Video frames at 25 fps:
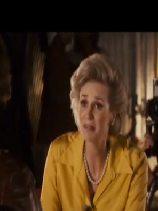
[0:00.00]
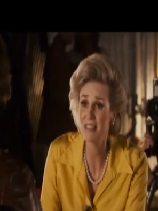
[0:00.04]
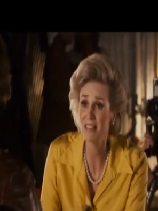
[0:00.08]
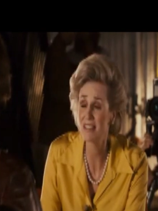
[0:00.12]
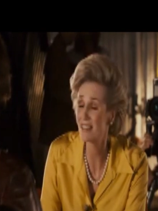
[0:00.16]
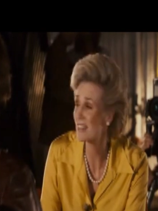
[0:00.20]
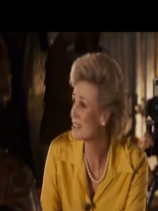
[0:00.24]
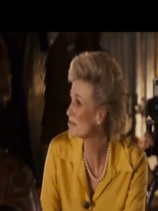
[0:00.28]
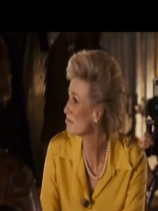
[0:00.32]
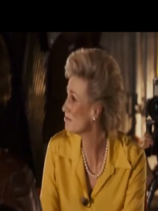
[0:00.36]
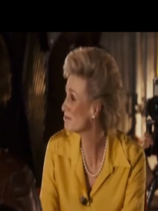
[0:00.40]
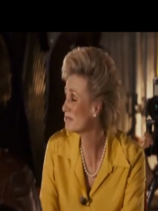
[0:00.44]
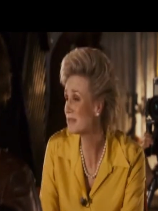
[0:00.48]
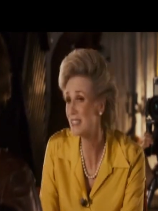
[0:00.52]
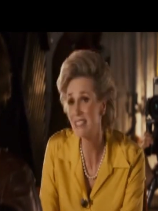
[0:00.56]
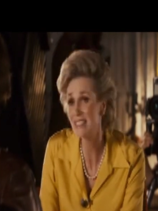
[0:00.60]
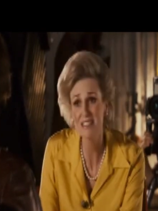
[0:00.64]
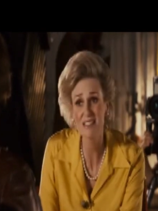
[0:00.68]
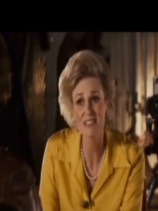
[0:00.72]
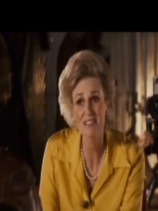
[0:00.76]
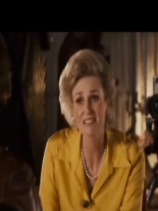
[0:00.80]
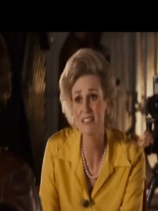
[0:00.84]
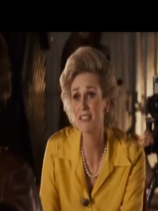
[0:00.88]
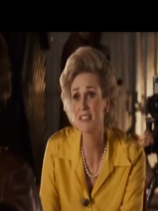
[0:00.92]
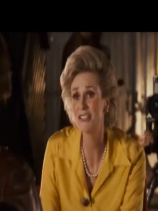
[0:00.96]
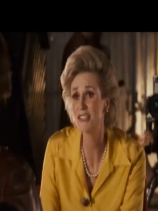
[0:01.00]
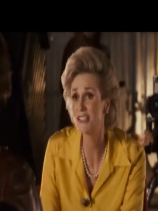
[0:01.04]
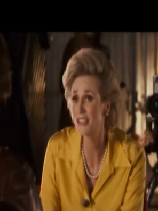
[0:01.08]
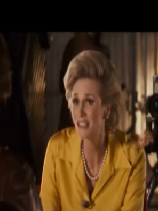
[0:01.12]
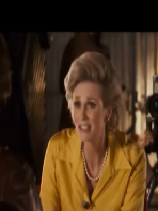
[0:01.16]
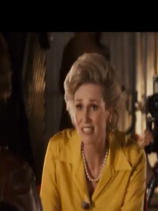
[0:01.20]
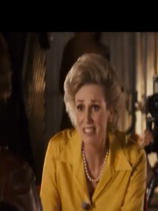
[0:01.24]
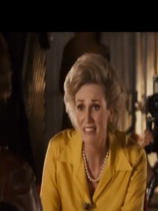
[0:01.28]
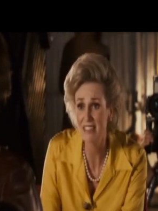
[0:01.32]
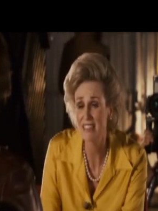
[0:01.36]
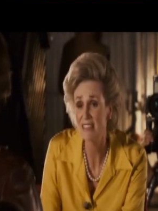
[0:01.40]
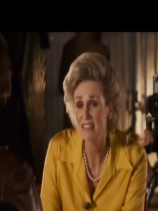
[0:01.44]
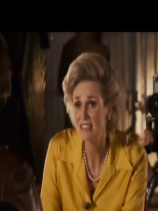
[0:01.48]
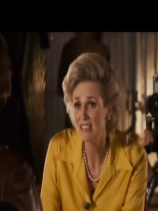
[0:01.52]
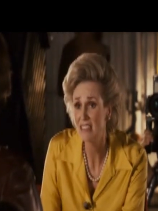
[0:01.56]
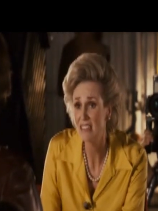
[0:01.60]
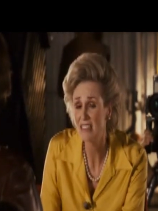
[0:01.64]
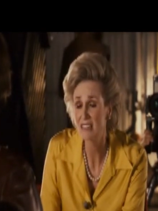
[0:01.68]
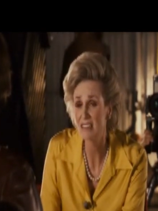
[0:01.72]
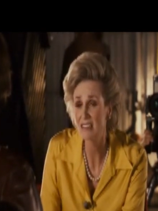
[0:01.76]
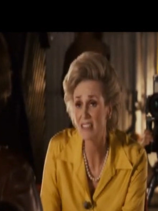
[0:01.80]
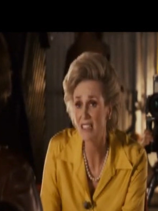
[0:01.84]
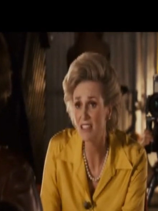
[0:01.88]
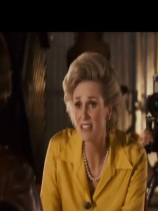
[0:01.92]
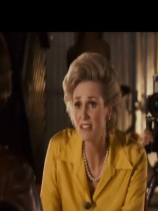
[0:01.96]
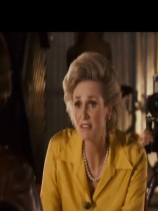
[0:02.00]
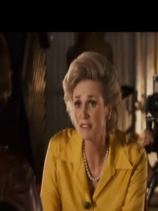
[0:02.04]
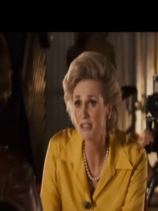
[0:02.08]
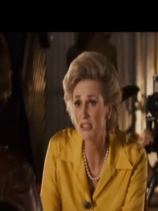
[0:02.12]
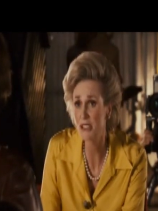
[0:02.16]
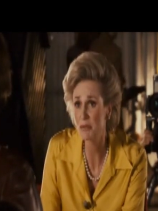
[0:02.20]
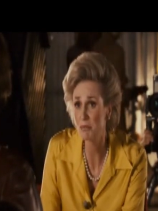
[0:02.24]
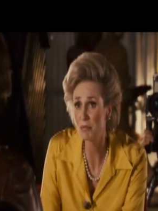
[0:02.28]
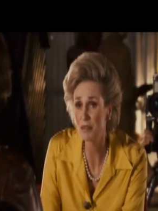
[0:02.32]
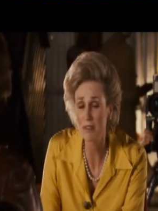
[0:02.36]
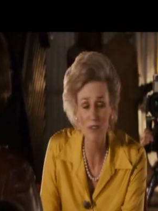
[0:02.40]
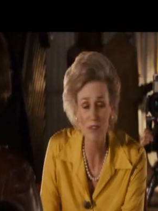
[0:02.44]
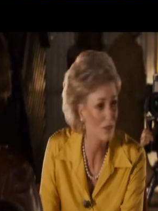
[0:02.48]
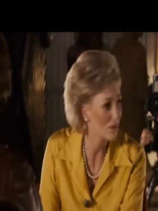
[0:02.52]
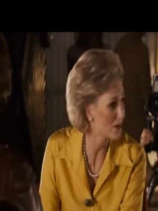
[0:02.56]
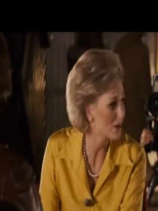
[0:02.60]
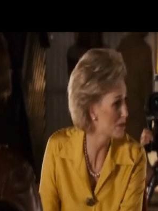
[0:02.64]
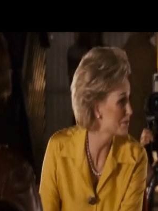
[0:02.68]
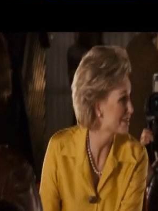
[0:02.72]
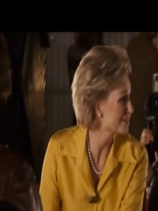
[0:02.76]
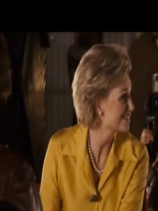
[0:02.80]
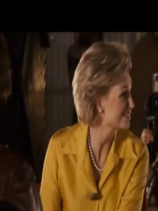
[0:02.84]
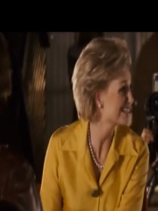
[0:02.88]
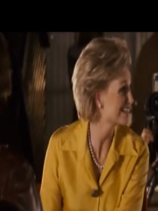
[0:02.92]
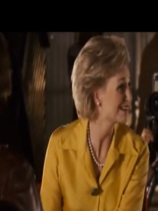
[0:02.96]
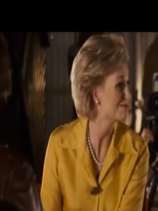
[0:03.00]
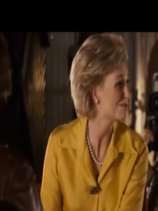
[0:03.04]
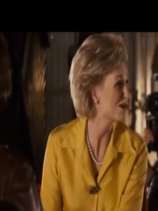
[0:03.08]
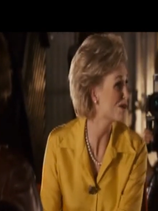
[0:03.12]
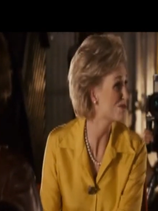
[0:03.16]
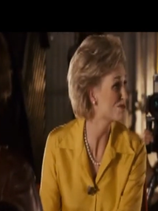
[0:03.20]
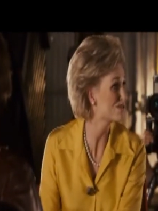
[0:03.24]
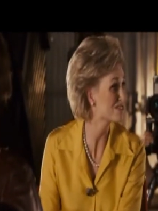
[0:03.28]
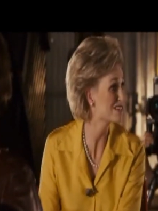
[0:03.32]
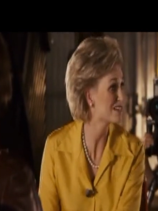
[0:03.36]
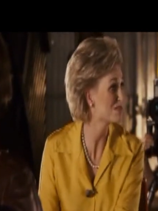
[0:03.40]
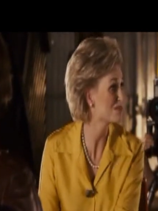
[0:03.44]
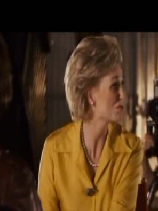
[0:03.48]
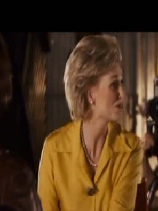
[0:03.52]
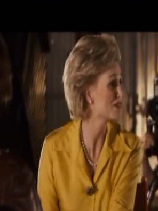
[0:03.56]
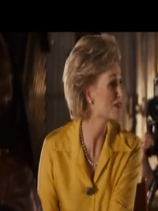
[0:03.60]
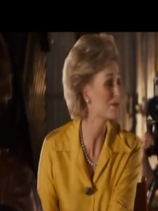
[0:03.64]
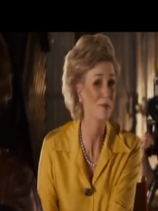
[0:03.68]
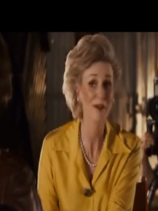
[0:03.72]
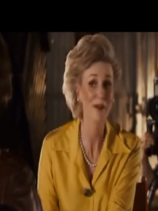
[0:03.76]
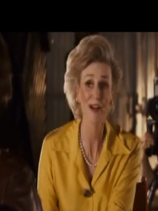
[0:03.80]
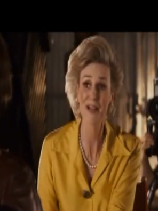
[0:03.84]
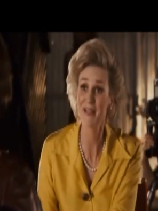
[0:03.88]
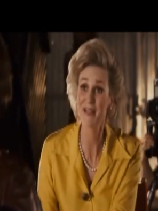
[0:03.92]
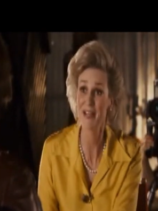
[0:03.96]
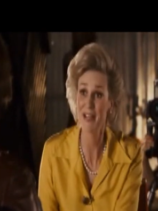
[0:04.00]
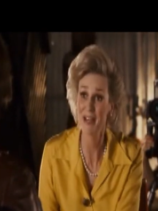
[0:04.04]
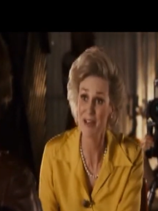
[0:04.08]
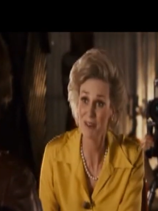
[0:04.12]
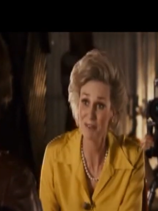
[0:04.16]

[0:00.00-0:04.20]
to be on a piece of shit television program because I'm hosting one right